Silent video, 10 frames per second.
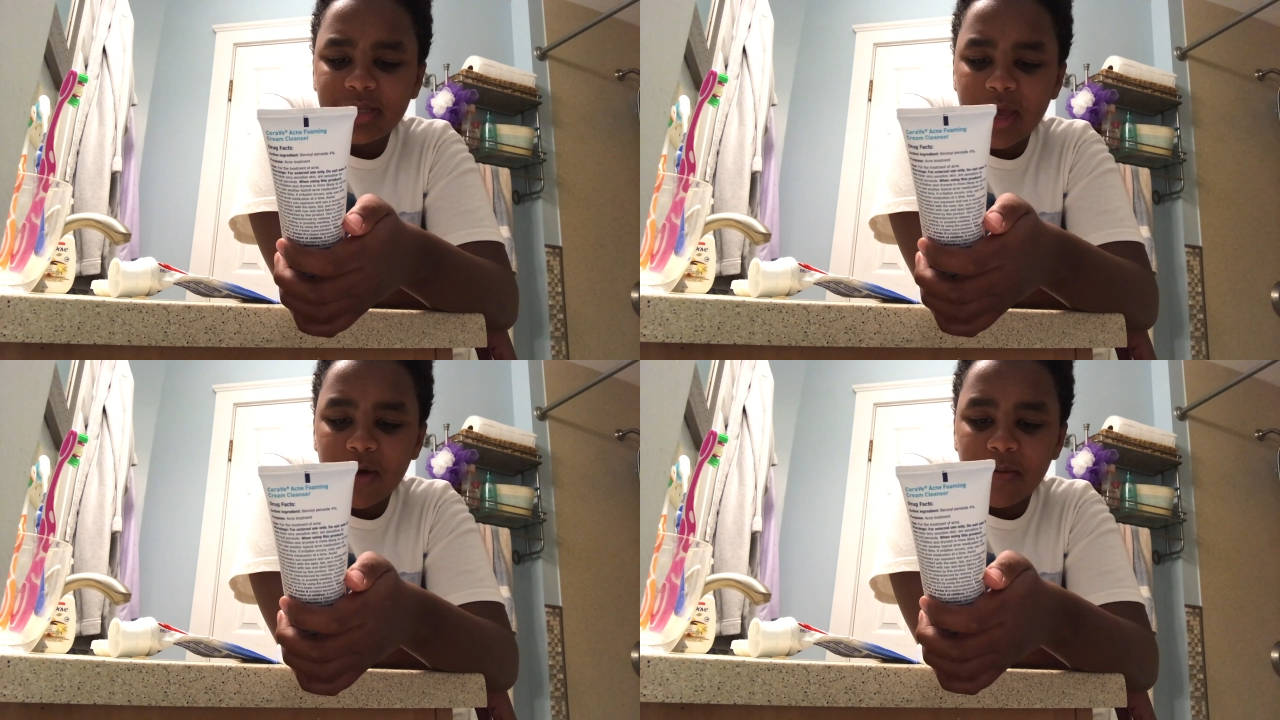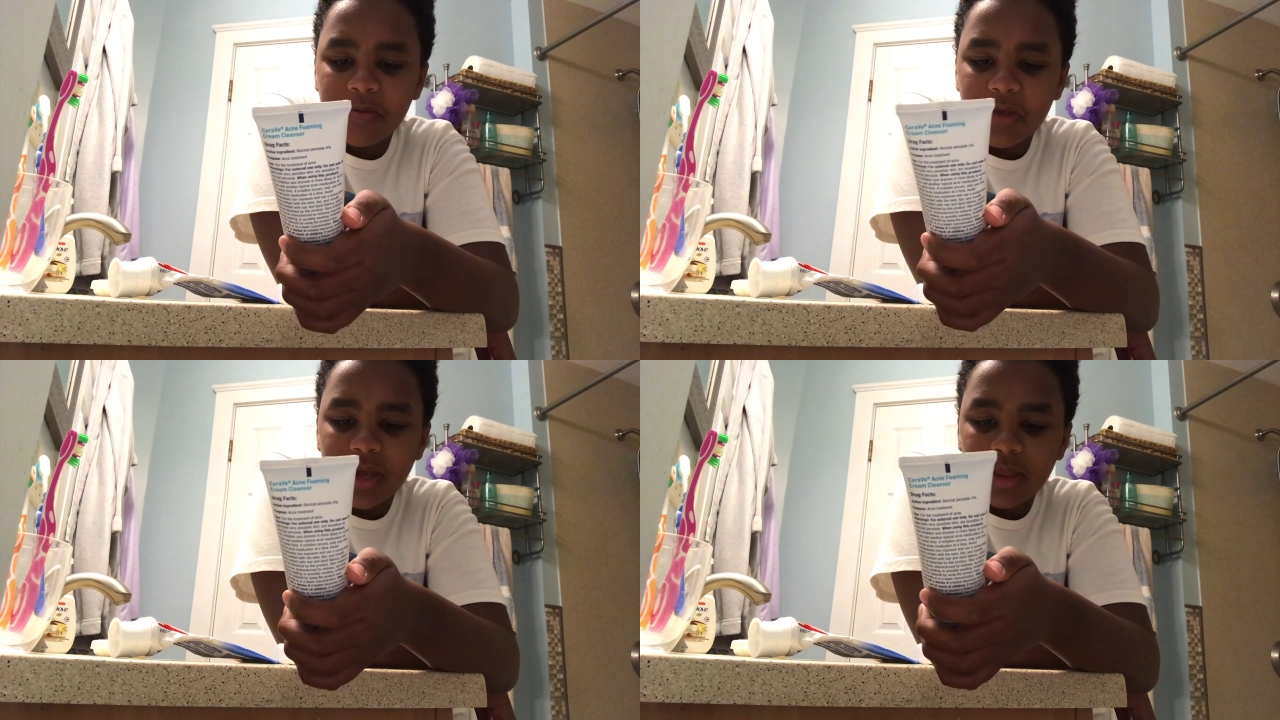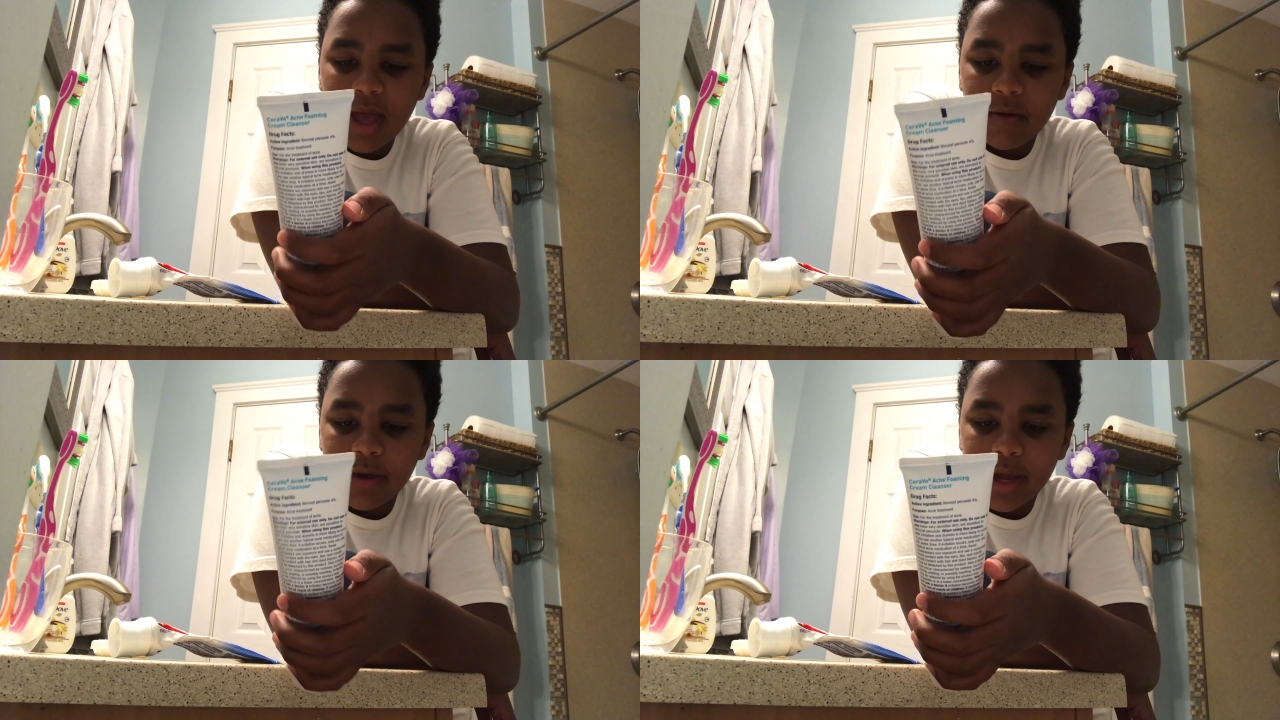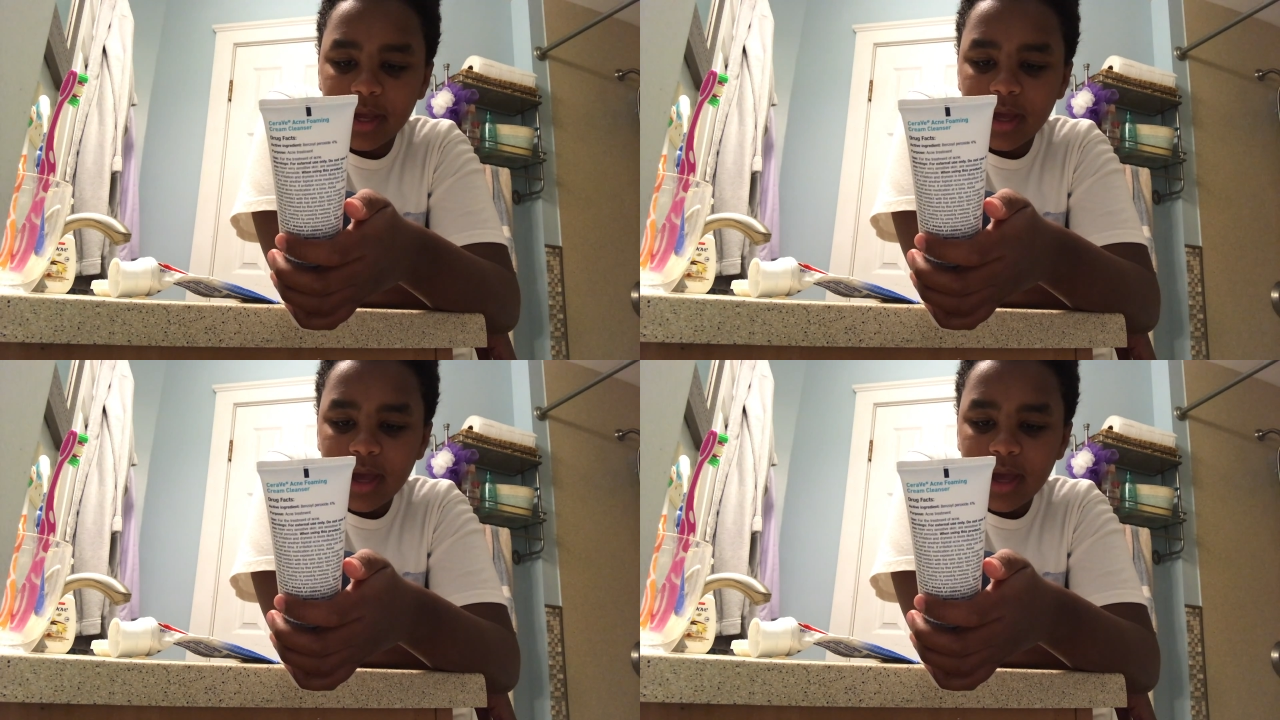I hope I'm saying that right.